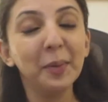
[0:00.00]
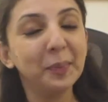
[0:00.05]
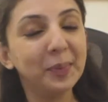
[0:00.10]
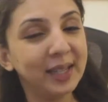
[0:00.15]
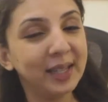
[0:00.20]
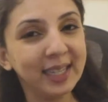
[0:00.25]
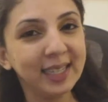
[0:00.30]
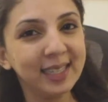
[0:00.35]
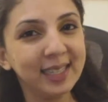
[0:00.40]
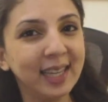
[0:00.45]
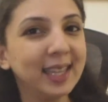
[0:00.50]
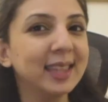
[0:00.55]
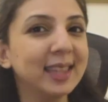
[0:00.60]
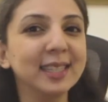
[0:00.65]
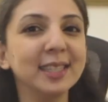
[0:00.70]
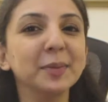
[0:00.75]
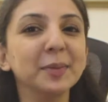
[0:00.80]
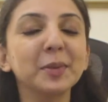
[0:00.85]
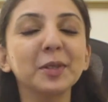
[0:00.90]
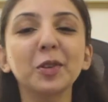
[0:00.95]
Please hit the
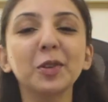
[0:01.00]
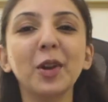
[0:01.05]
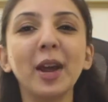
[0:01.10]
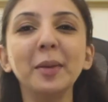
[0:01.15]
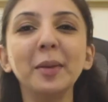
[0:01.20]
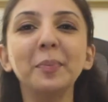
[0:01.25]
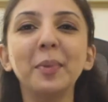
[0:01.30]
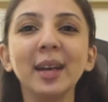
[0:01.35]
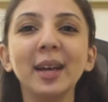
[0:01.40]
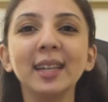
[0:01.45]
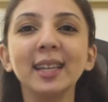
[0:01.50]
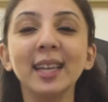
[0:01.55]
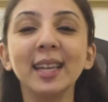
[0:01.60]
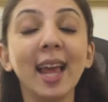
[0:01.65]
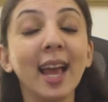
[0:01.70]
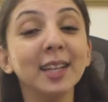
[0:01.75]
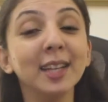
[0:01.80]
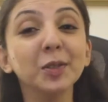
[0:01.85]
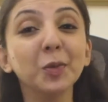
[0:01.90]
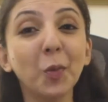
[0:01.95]
subscribe button
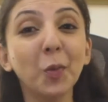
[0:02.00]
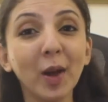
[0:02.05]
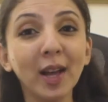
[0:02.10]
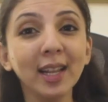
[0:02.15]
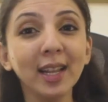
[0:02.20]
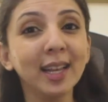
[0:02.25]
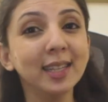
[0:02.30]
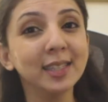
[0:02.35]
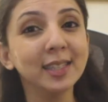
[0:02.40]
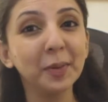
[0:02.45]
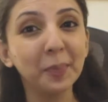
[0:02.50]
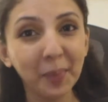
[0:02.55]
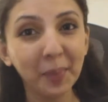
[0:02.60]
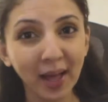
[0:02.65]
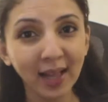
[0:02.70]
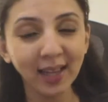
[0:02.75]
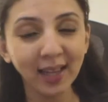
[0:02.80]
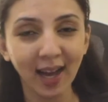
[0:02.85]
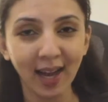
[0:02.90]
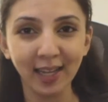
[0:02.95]
as well as the
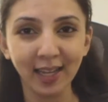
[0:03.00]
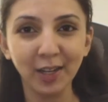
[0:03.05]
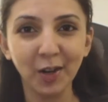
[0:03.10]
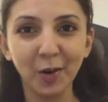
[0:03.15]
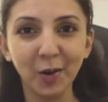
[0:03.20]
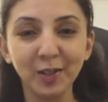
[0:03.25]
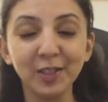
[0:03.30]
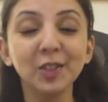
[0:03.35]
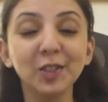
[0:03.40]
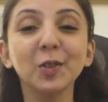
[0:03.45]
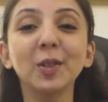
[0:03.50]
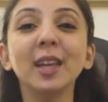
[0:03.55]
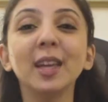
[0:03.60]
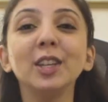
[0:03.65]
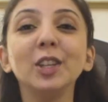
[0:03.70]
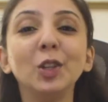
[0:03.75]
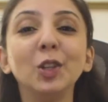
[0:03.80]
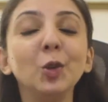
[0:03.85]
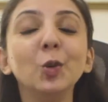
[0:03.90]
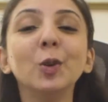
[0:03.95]
bell icon so
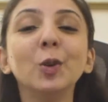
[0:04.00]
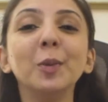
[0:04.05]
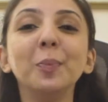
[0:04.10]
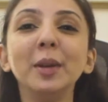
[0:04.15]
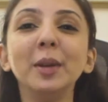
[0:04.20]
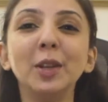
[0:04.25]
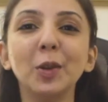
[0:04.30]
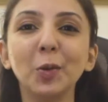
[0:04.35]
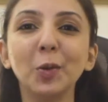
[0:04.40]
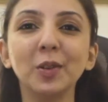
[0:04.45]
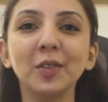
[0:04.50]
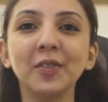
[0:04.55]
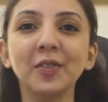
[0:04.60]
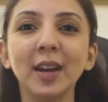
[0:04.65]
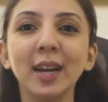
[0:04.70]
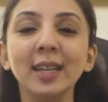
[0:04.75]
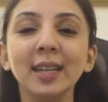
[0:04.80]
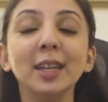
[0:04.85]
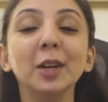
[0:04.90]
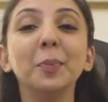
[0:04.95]
that you can be
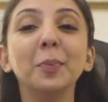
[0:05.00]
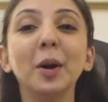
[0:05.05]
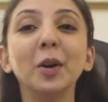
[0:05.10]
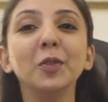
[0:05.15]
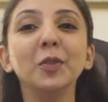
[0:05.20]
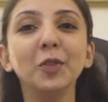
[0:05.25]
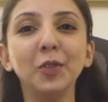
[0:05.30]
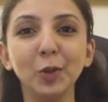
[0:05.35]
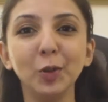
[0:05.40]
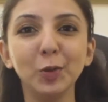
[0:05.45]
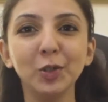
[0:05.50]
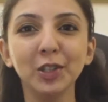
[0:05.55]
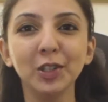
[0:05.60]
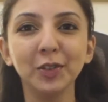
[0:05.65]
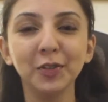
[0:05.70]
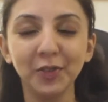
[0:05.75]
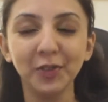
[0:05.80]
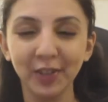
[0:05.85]
notified about future